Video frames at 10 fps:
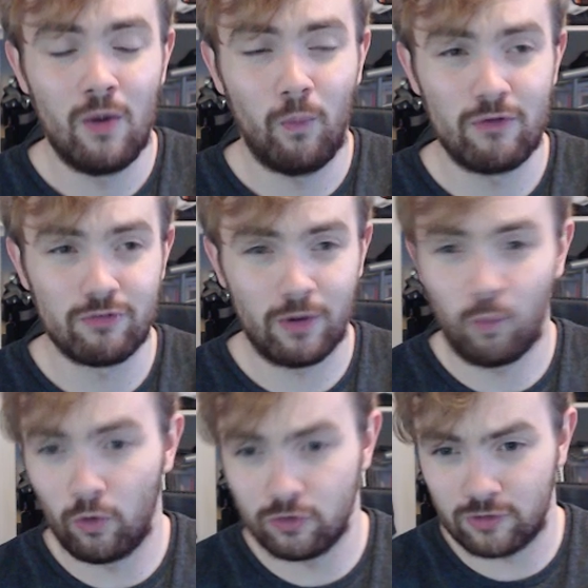whether it
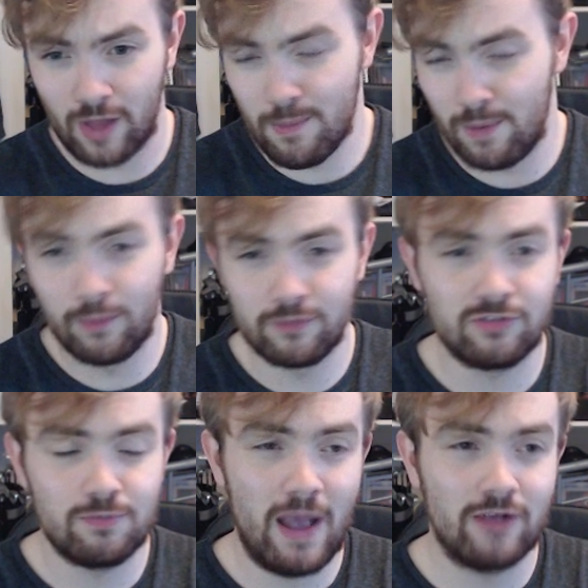was timing with
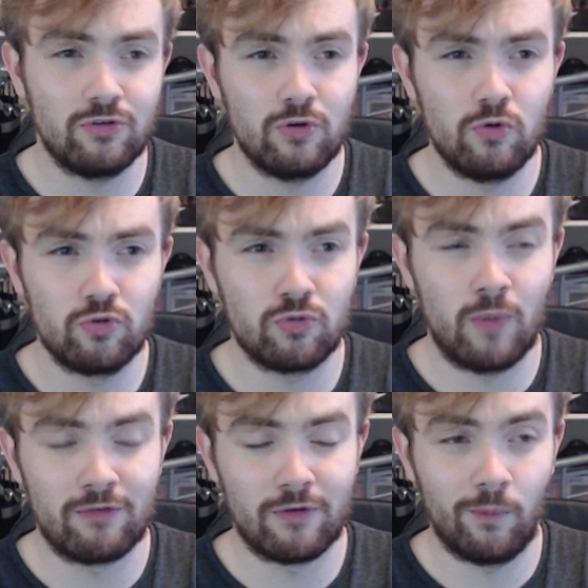specials,
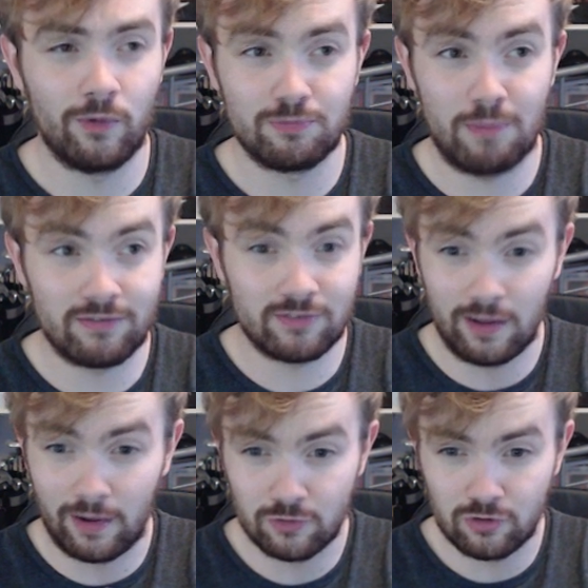whether it was buffs
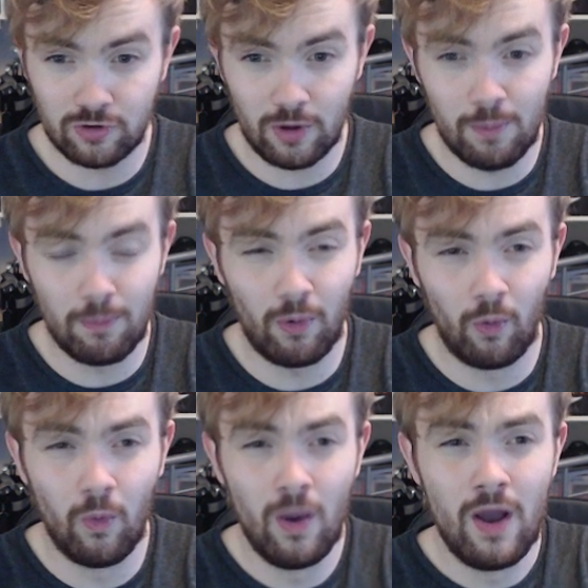like
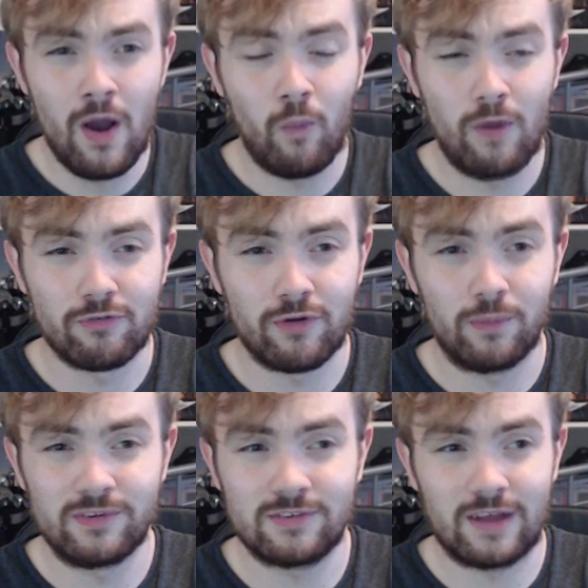Unstoppable, whether it
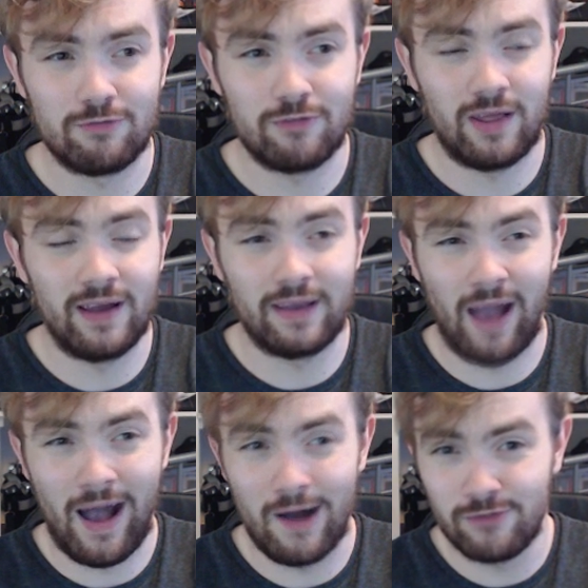was stuff like
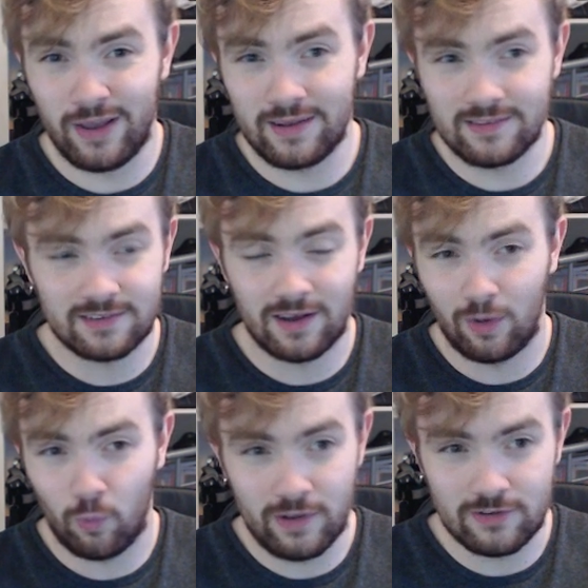evading
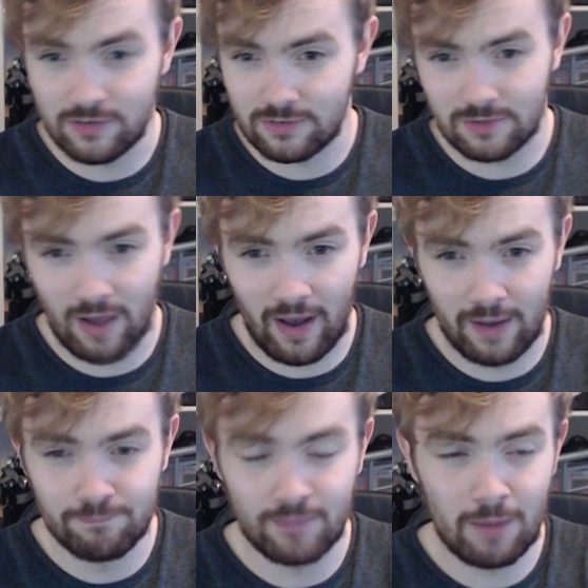Scarlet Witch's
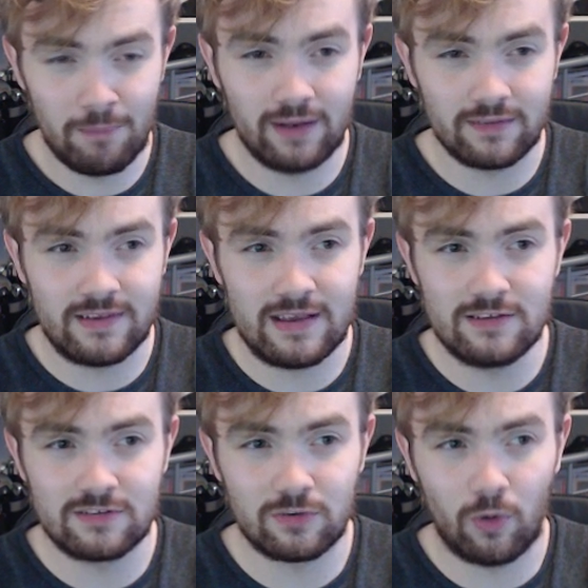
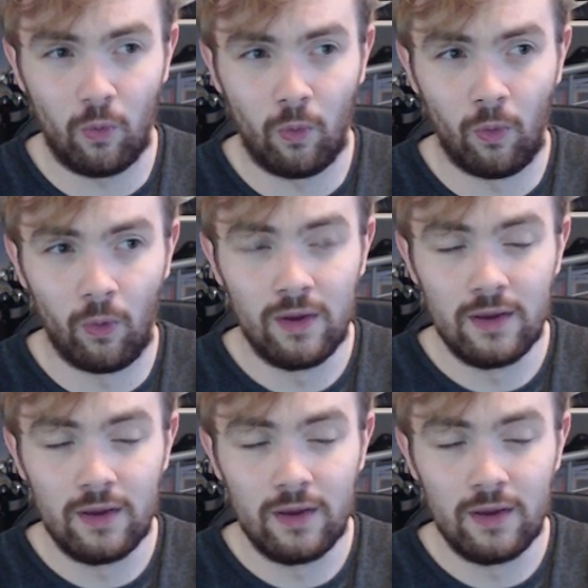abilities, or,